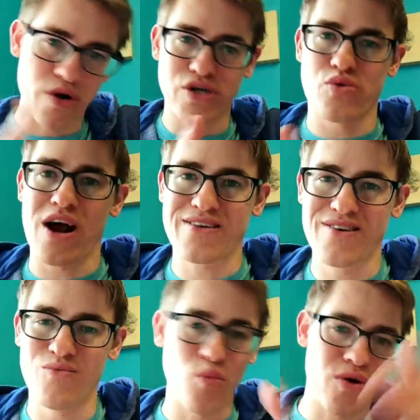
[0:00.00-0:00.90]
to direct
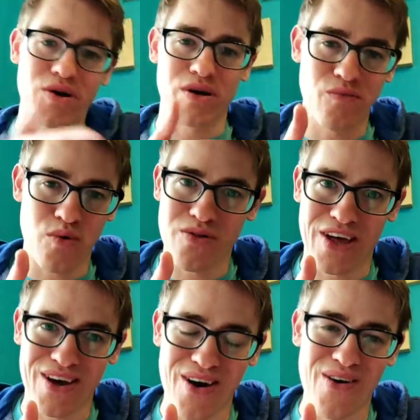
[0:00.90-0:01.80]
them, where do they
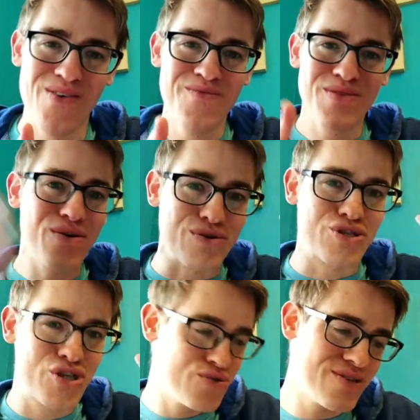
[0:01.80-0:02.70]
go. You can
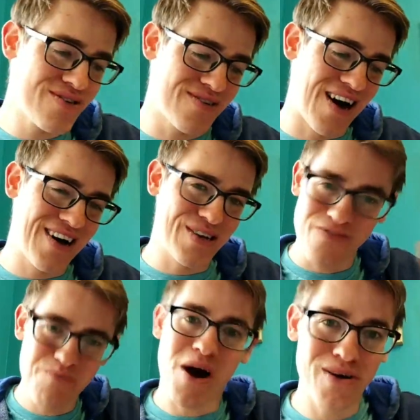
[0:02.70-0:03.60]
choose a thought. You have
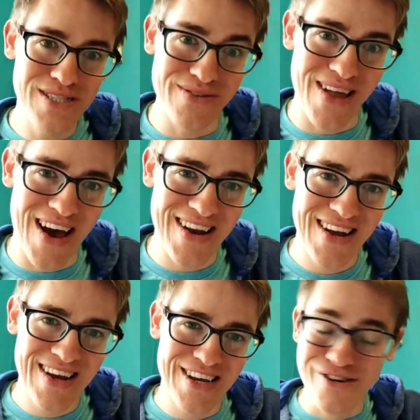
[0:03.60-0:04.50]
the power to do that.
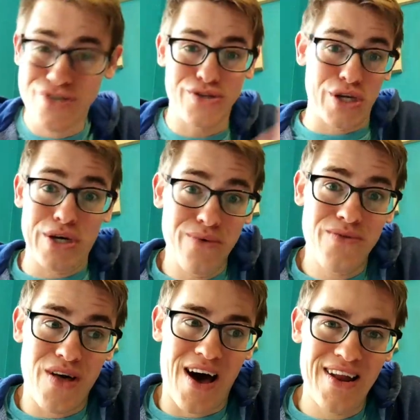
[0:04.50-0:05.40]
You can choose a good
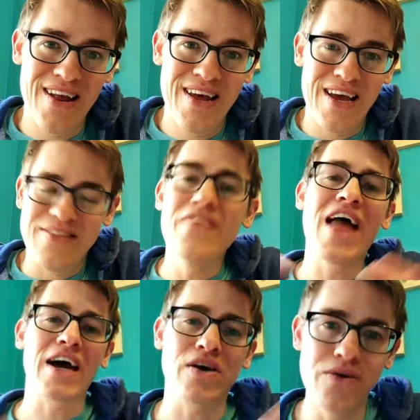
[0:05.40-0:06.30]
thought. And then
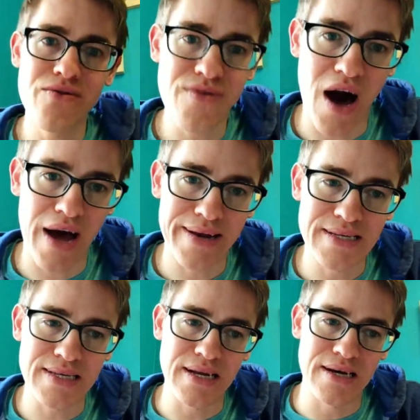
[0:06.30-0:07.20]
that good thought
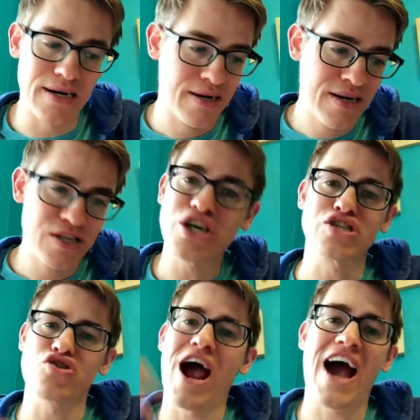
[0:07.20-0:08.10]
is going to
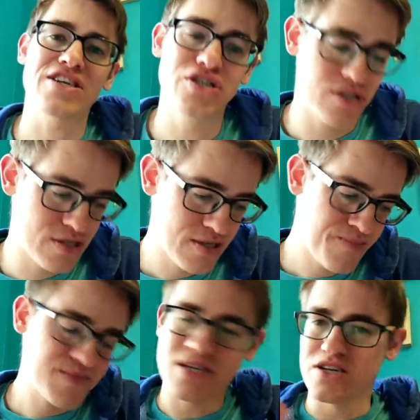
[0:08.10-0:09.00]
change your actions.
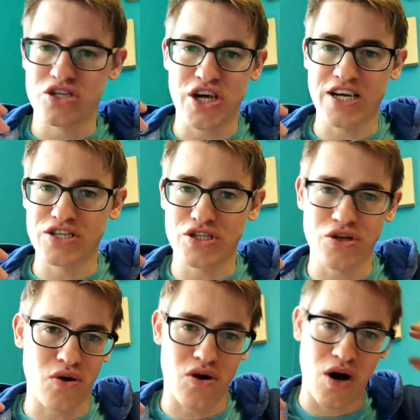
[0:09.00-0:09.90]
It's going to change
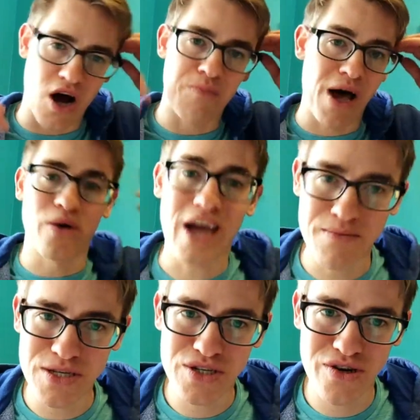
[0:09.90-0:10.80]
your
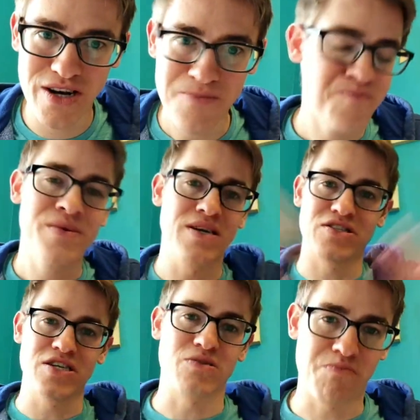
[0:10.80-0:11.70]
biochemistry. It's going to
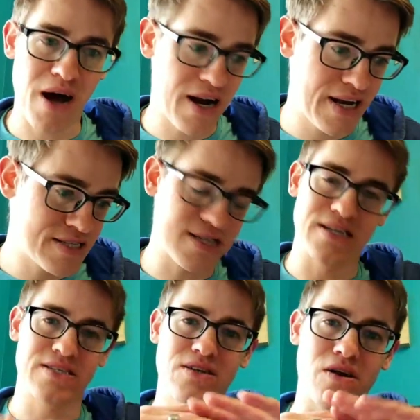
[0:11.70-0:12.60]
change your body. It's going to
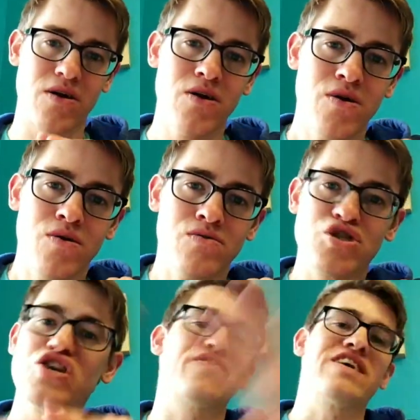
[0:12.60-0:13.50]
start
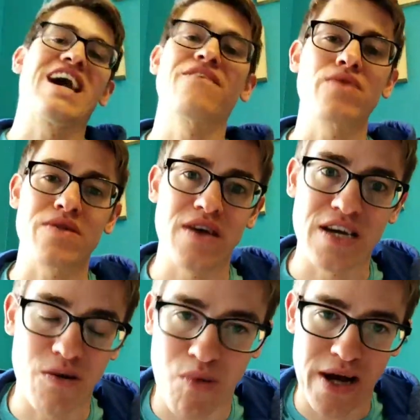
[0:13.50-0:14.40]
shifting everything.
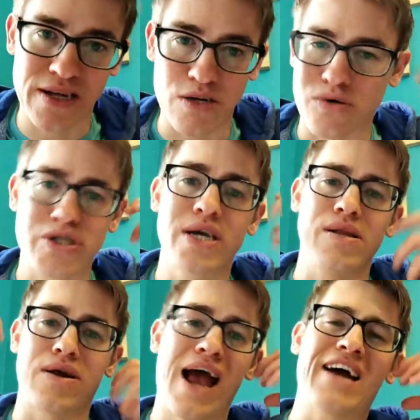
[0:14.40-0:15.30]
Your brain, your
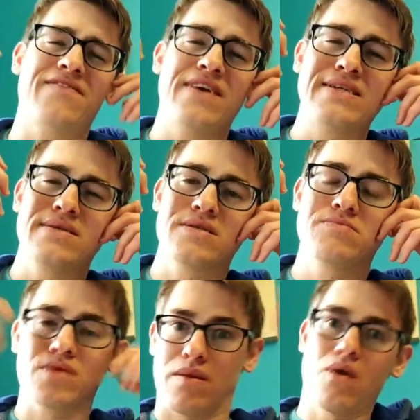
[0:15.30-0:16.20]
reticular activating
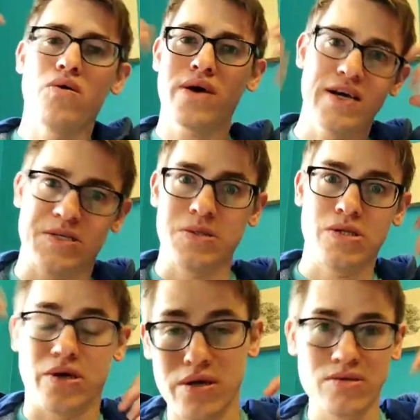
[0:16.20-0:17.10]
system's going to go, oh, okay, he's
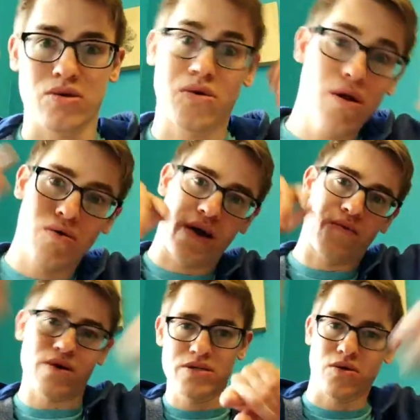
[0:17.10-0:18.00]
feeling good. He's going, okay,
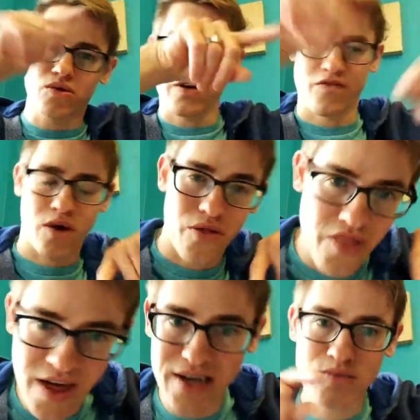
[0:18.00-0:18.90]
we're going to start looking for good
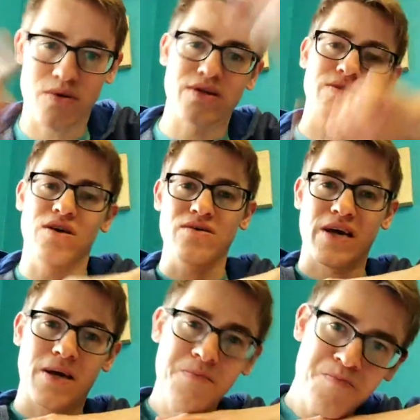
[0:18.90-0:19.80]
things. We're going to start
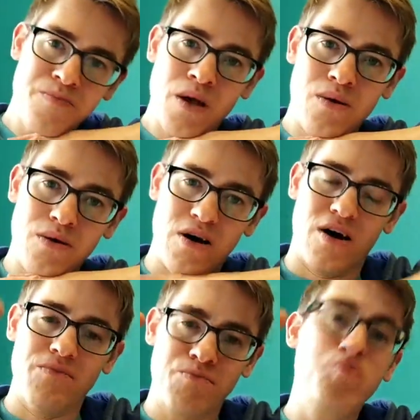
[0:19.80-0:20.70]

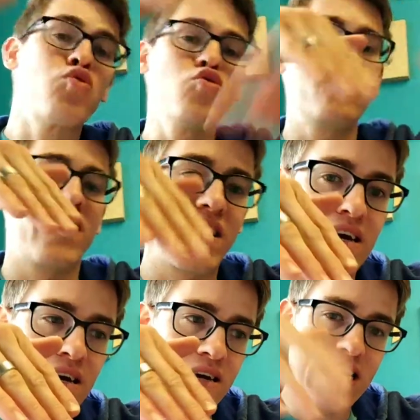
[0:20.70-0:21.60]
proving
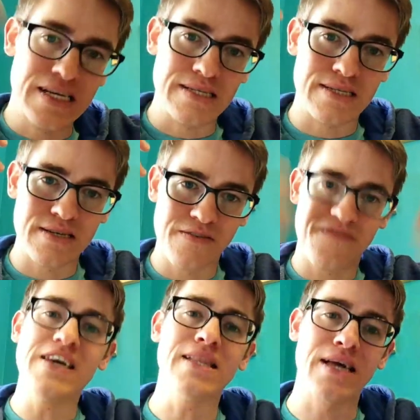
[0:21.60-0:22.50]
his
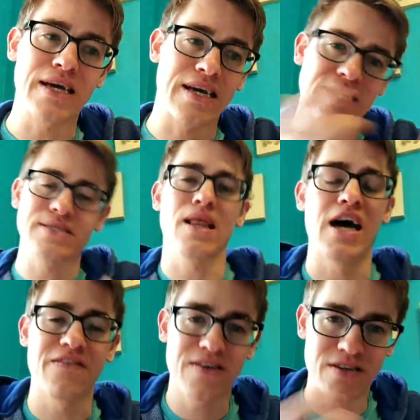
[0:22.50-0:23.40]
feeling in his
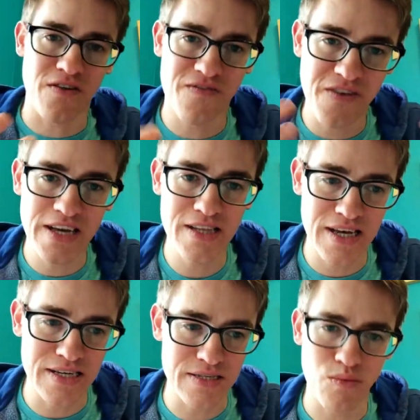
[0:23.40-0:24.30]
life, because our
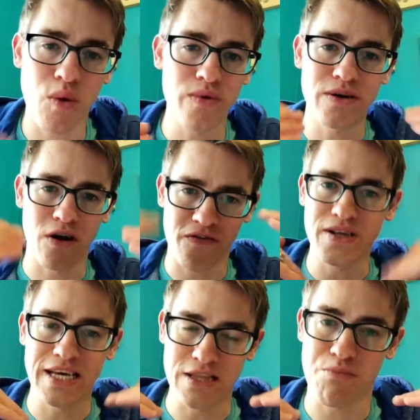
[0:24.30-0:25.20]
feelings, what we are
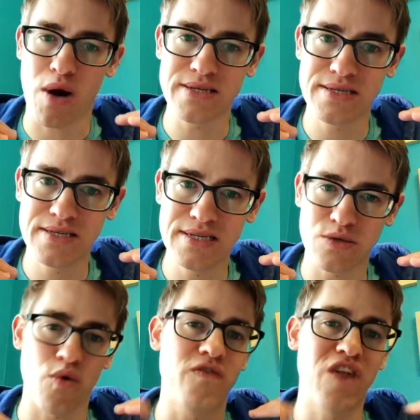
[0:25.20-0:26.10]
feeling in the present, is a
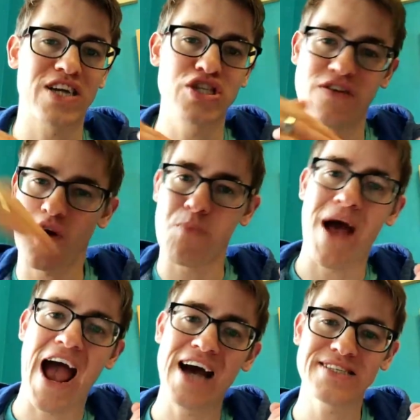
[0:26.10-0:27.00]
reflection of our
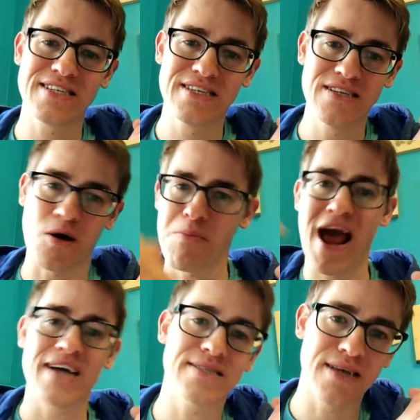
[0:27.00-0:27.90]
past
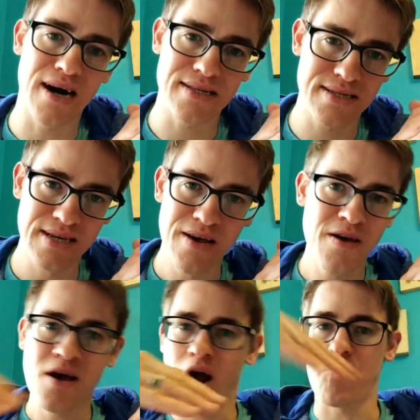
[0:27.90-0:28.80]
thoughts,
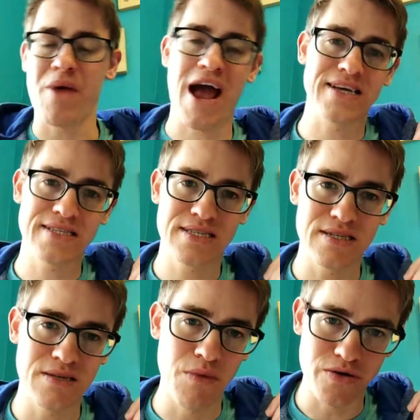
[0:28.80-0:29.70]
our past
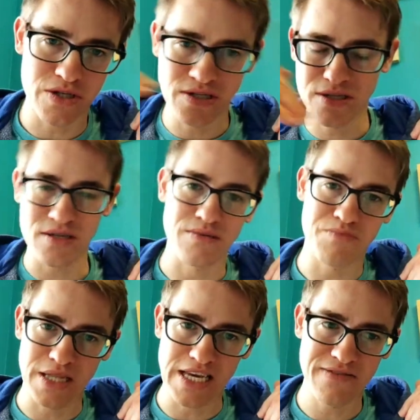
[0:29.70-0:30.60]
emotions and
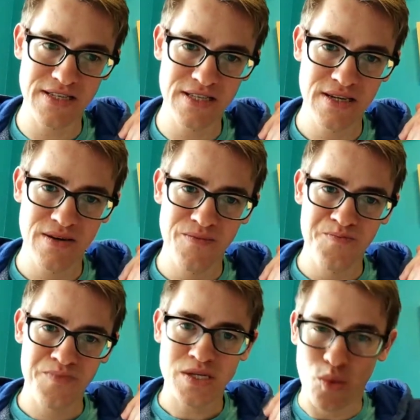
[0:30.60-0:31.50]
beliefs.
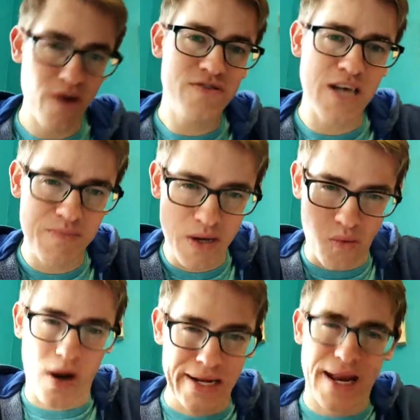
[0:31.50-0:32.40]
So whatever's happening
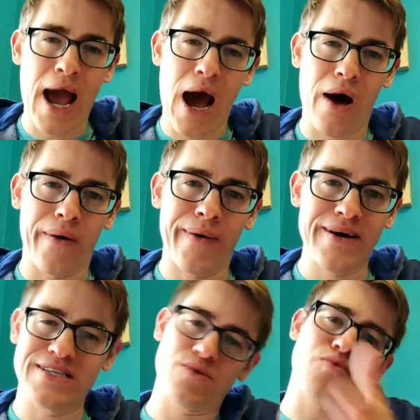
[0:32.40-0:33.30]
right now
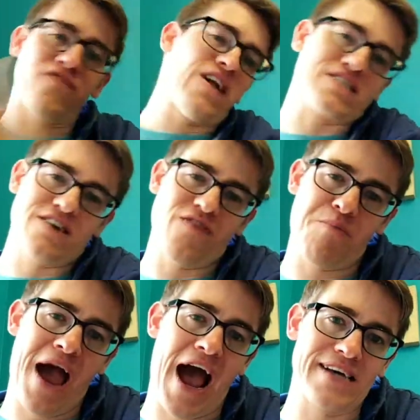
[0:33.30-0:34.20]
is a reflection of the
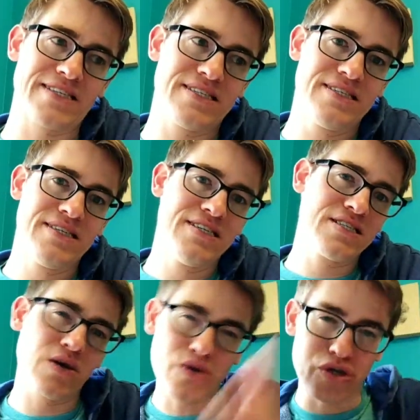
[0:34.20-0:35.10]
past.
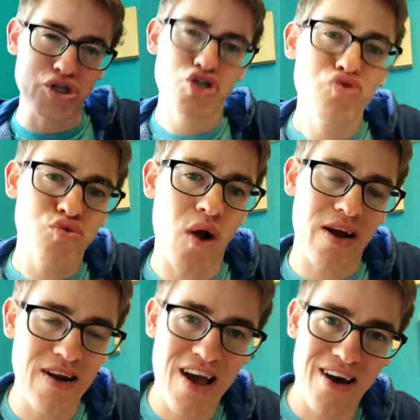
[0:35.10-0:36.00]
So you can choose right
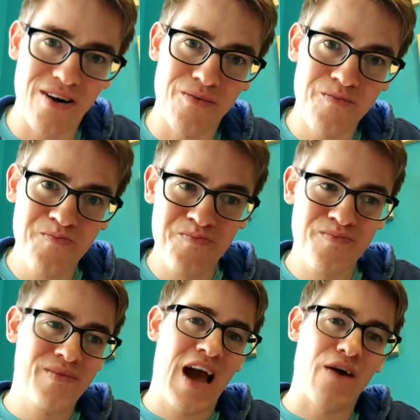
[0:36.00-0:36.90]
now
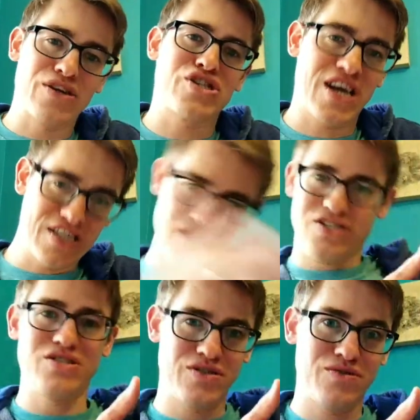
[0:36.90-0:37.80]
how to
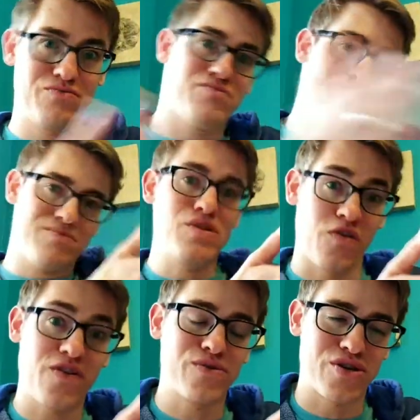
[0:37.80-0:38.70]
change your
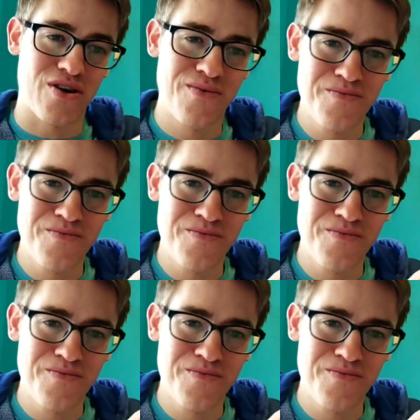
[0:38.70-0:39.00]
future.